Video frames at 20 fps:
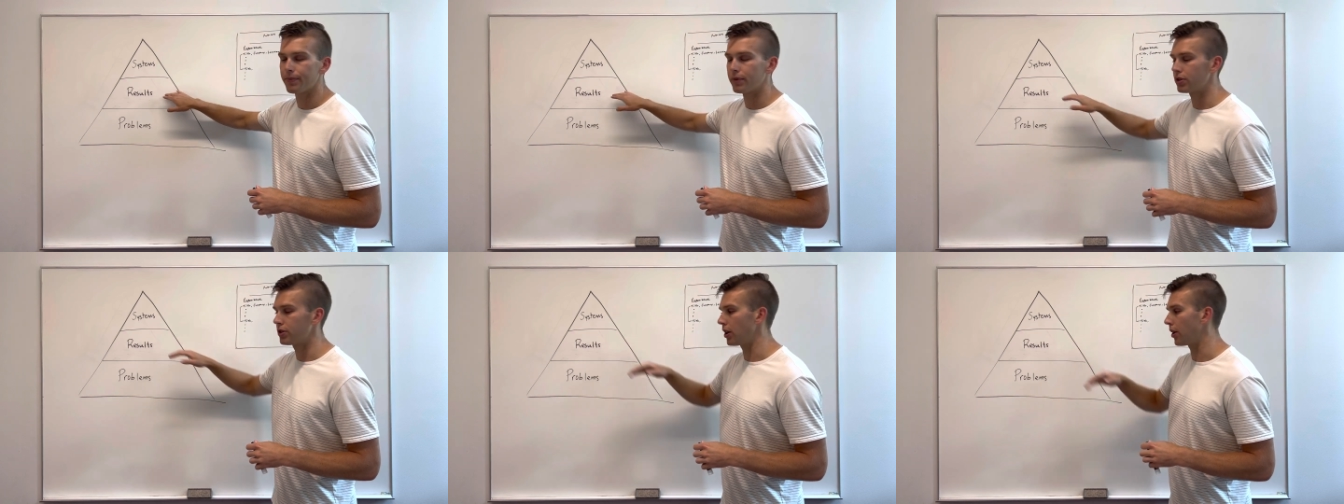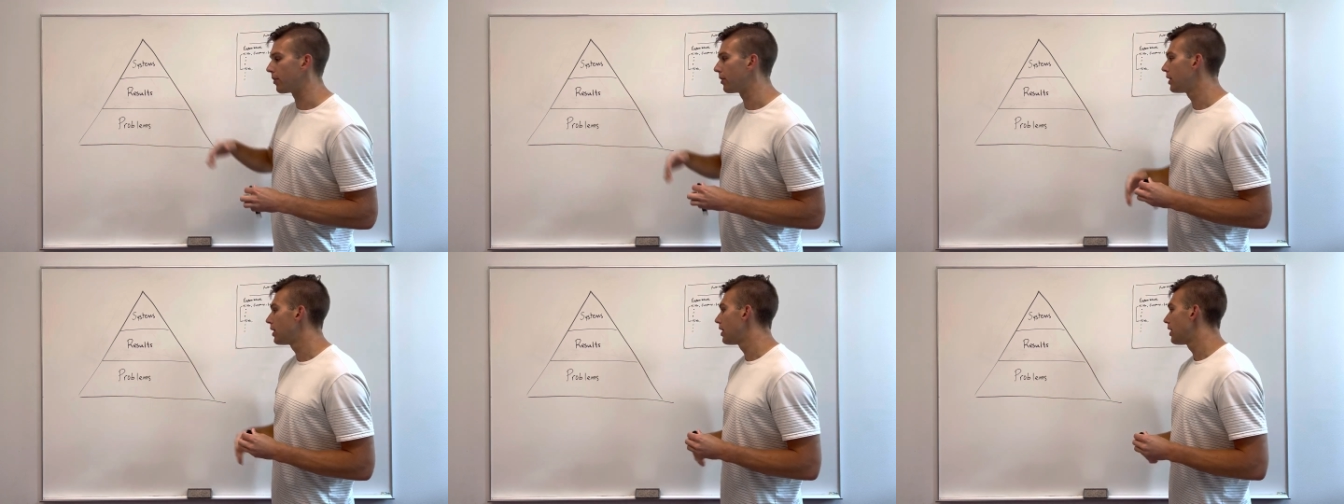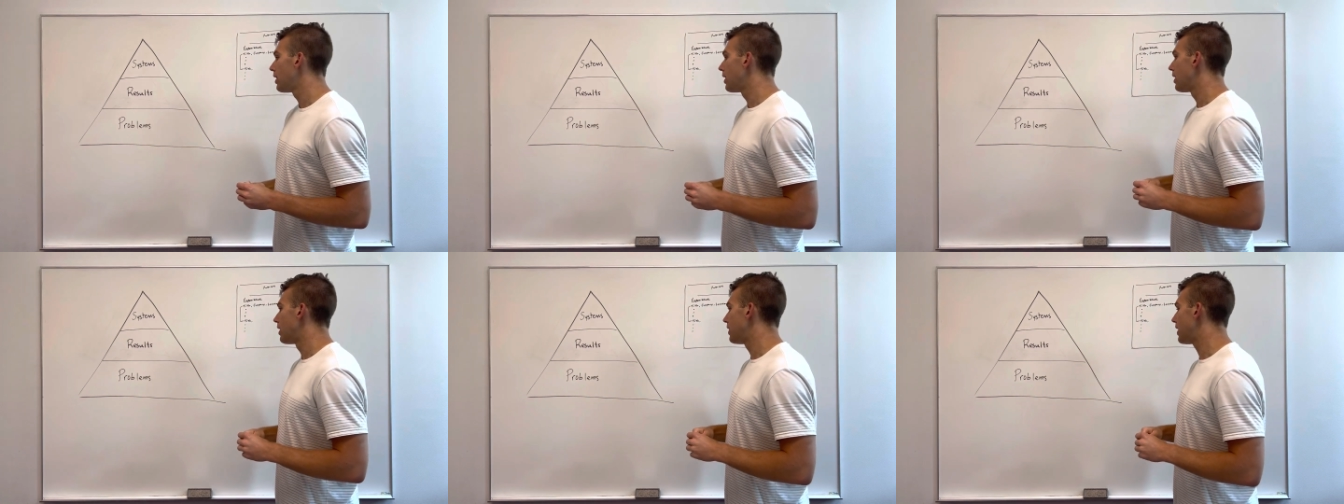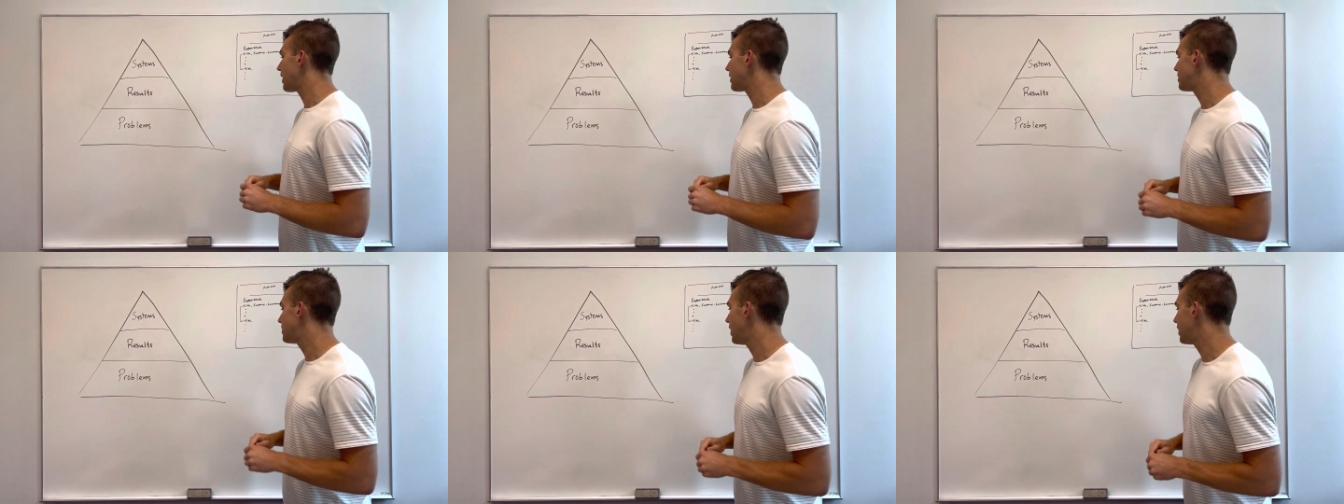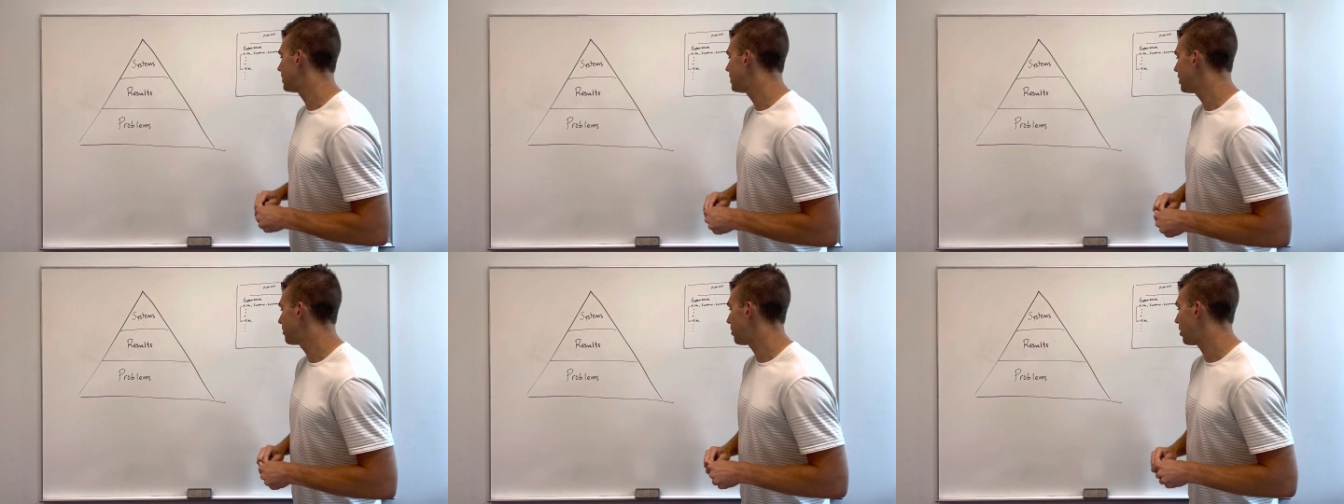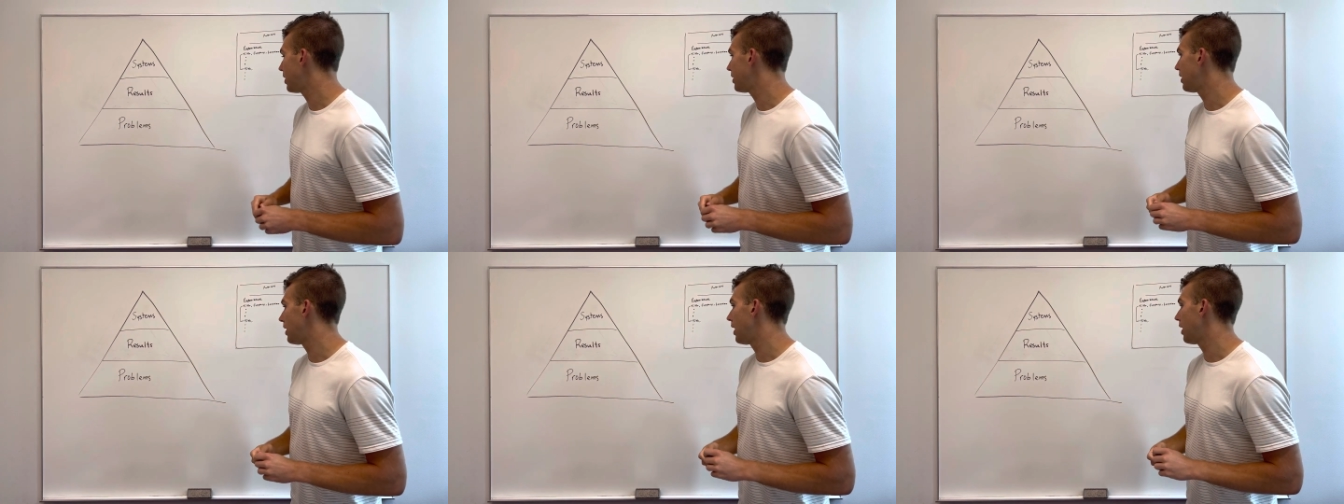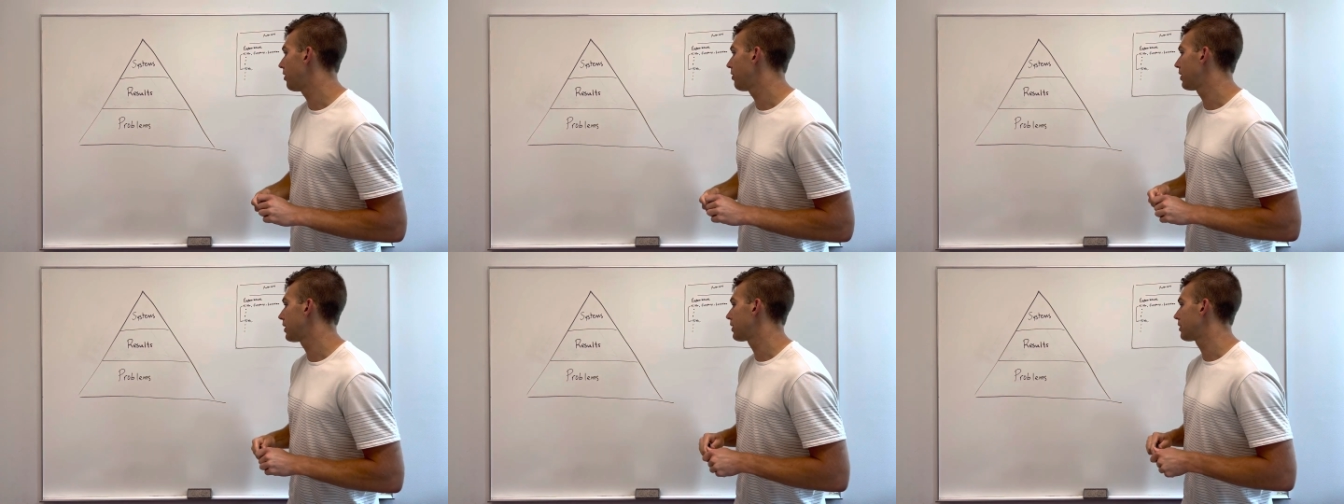So that's the idea behind the
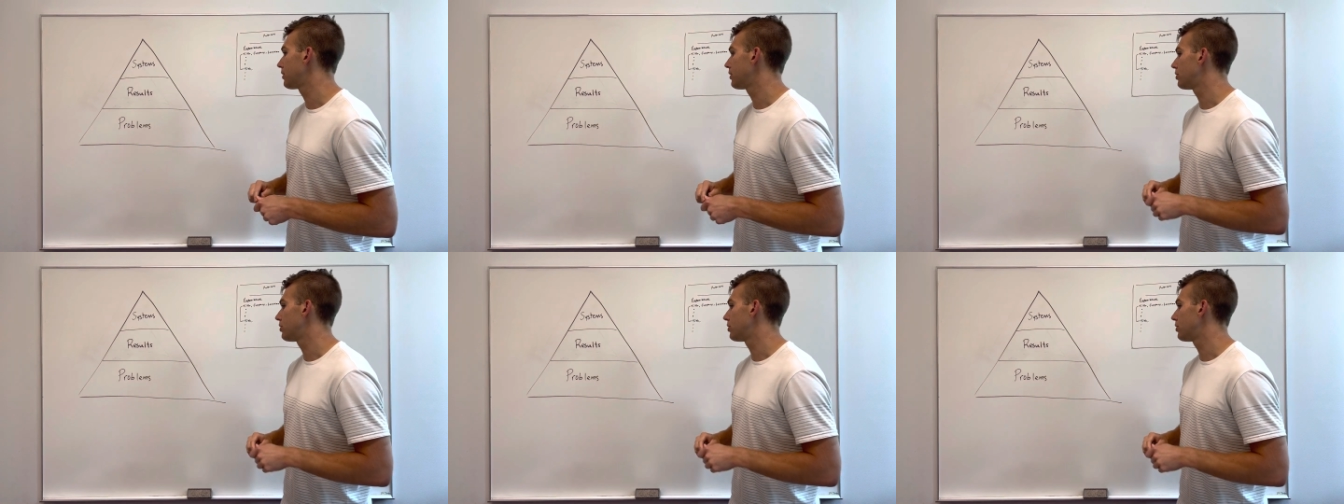hiring